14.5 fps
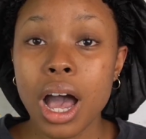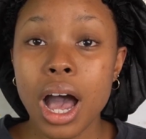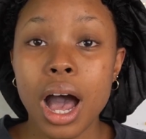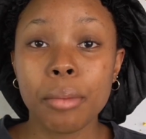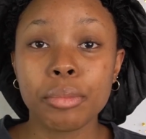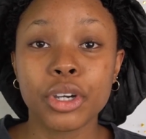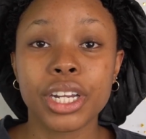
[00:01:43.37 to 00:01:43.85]

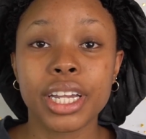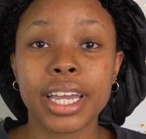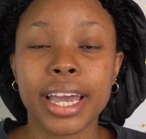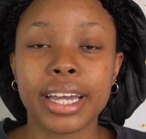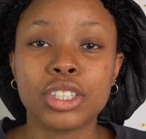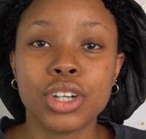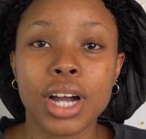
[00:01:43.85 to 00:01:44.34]
I'm gonna
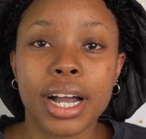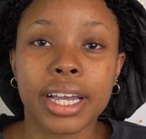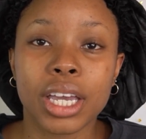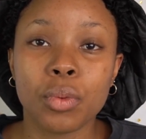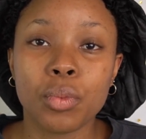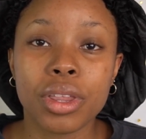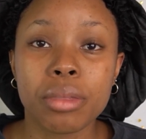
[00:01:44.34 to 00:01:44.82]
get
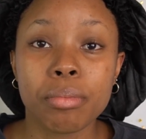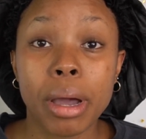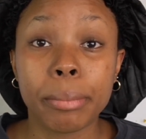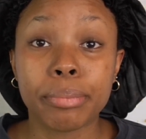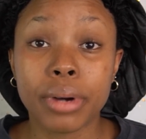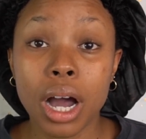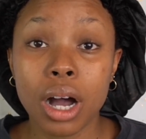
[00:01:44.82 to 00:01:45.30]
cracking with my
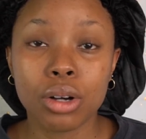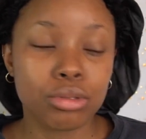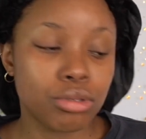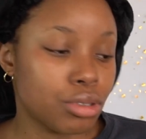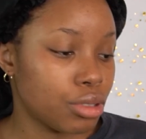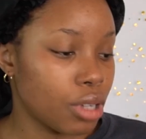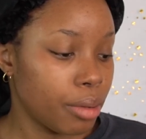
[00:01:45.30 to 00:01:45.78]

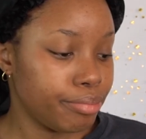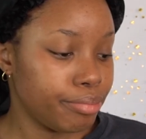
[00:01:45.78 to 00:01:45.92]
brows.